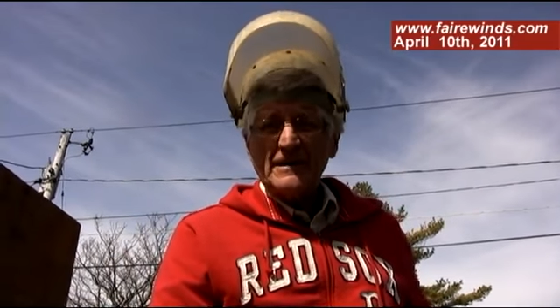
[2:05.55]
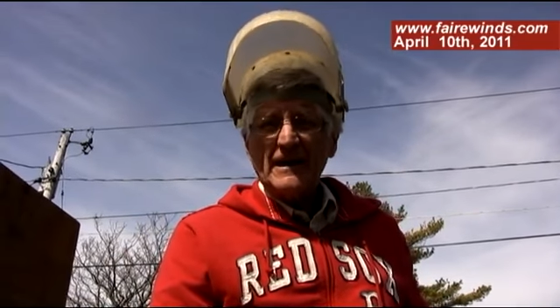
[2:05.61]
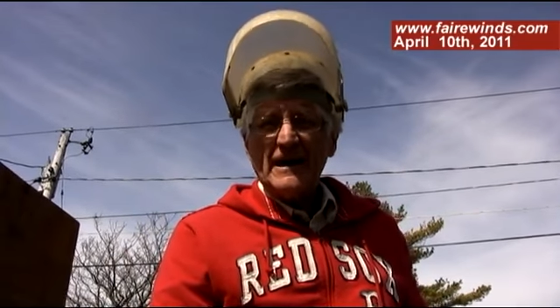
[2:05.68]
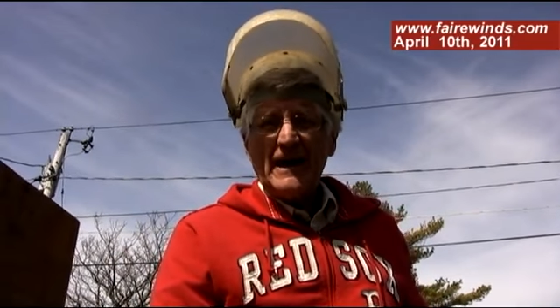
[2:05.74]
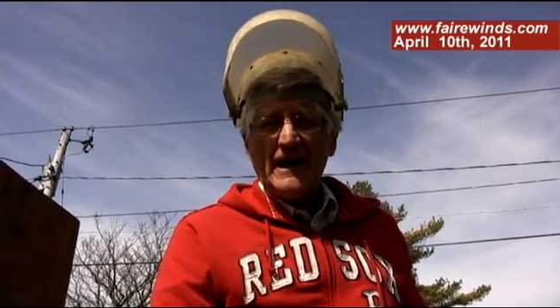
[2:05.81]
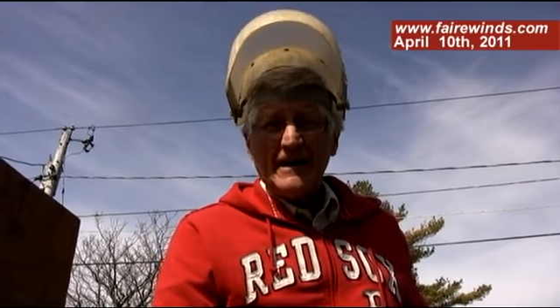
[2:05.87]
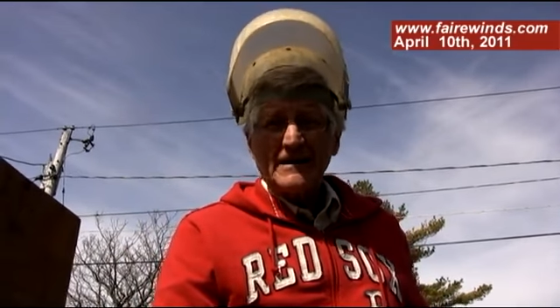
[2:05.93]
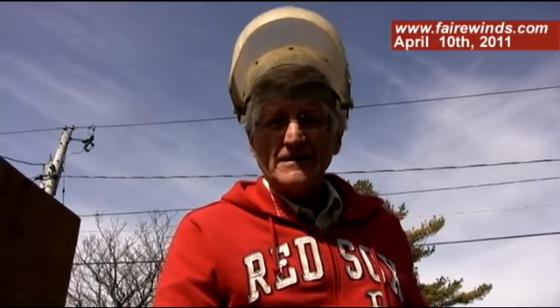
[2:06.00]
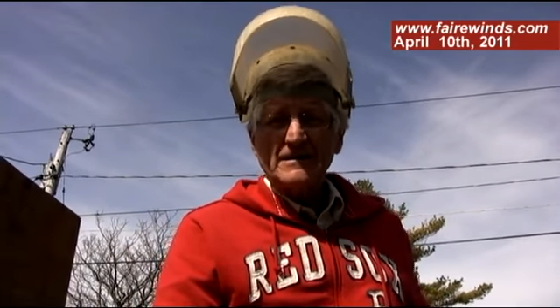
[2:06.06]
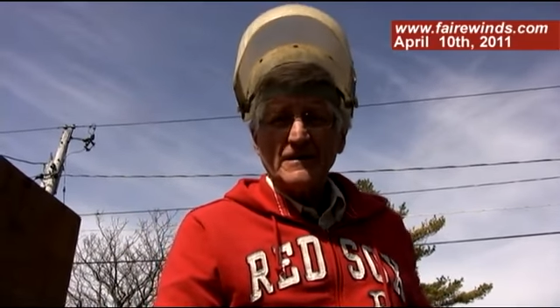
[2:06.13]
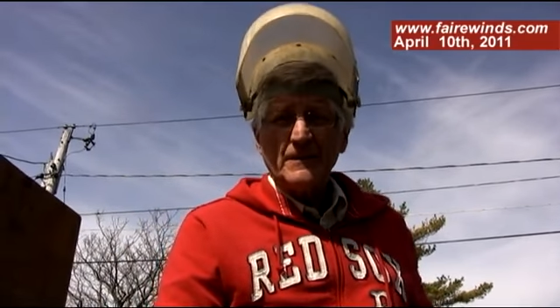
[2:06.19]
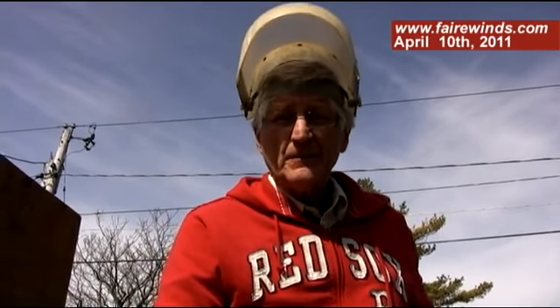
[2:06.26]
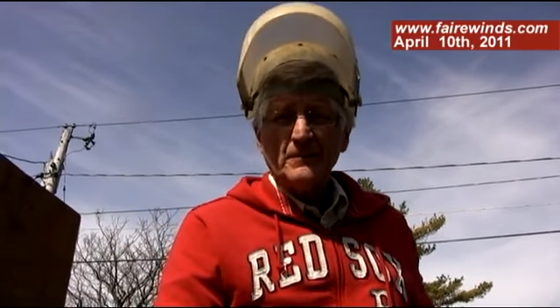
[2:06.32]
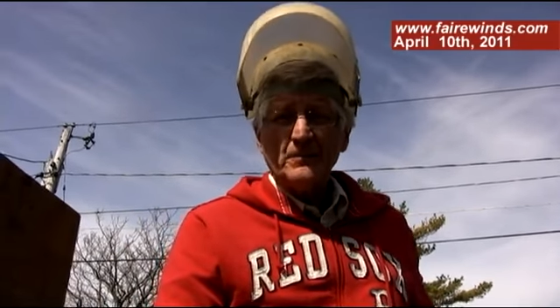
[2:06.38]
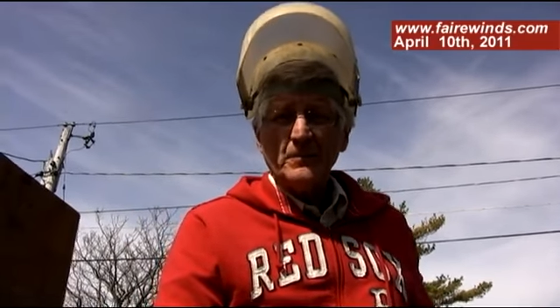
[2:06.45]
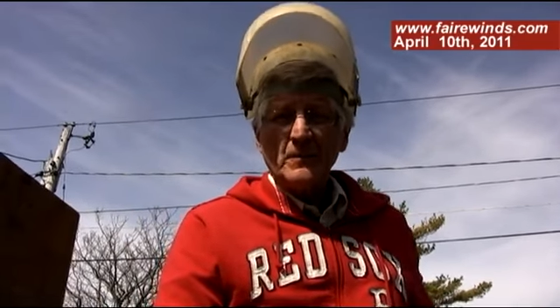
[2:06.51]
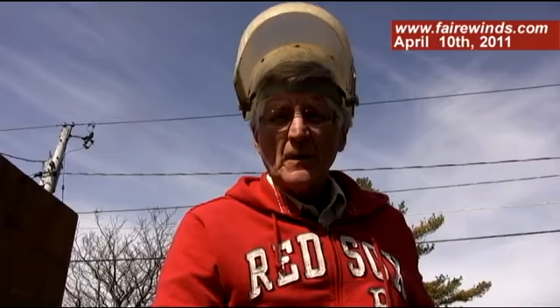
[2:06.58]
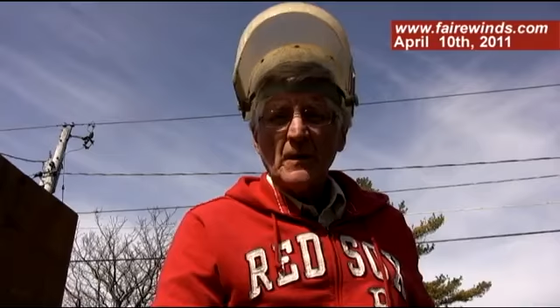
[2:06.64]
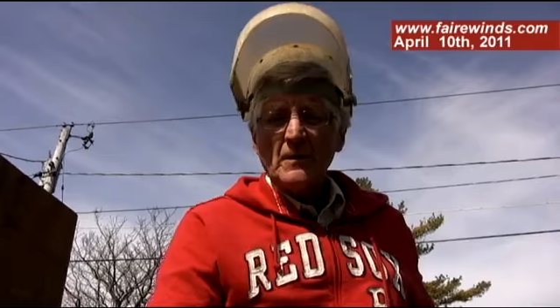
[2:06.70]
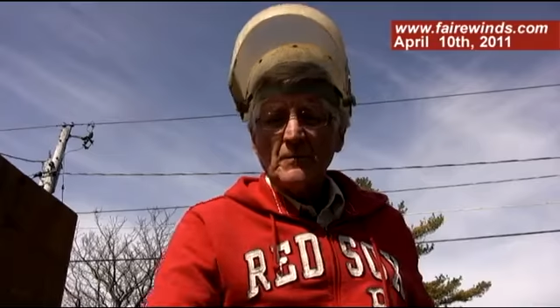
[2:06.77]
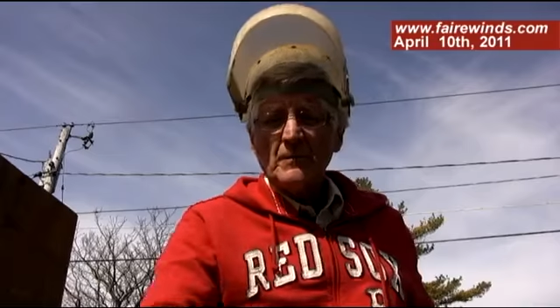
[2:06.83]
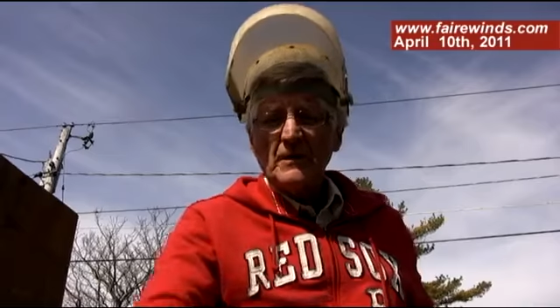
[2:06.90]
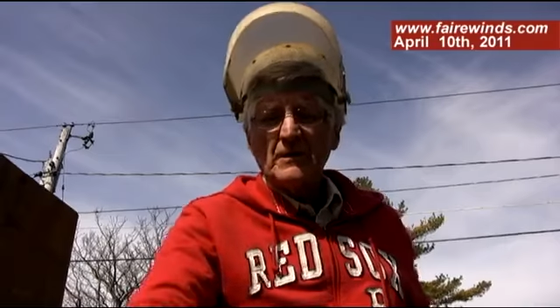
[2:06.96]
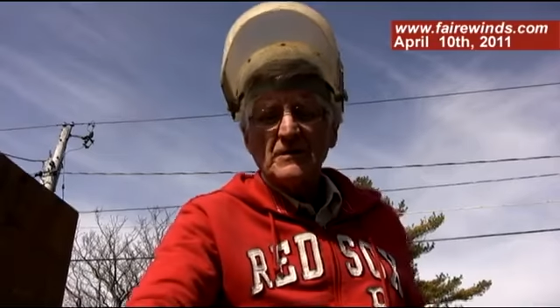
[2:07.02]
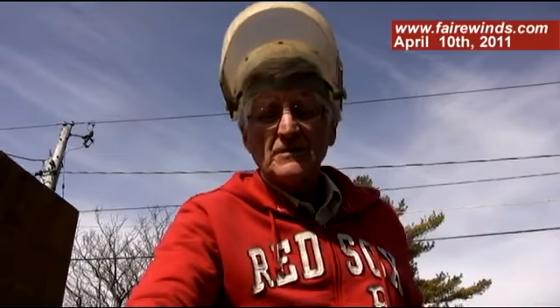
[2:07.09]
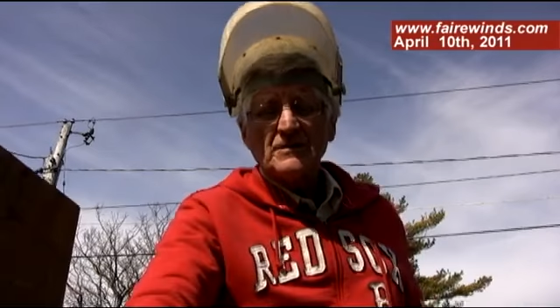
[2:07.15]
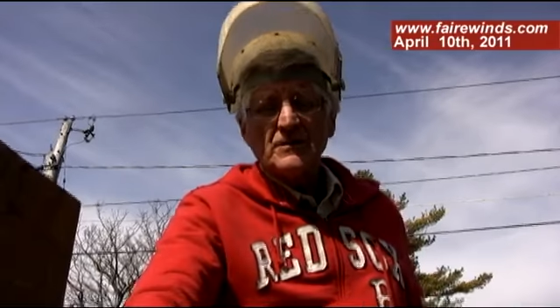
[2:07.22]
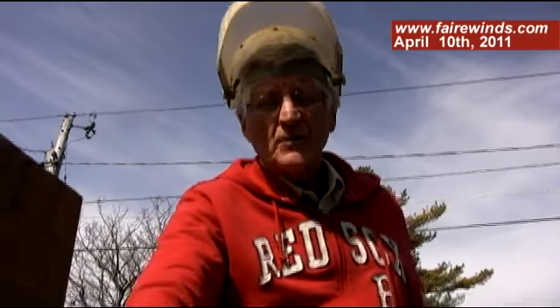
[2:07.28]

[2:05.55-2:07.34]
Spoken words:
gas, because the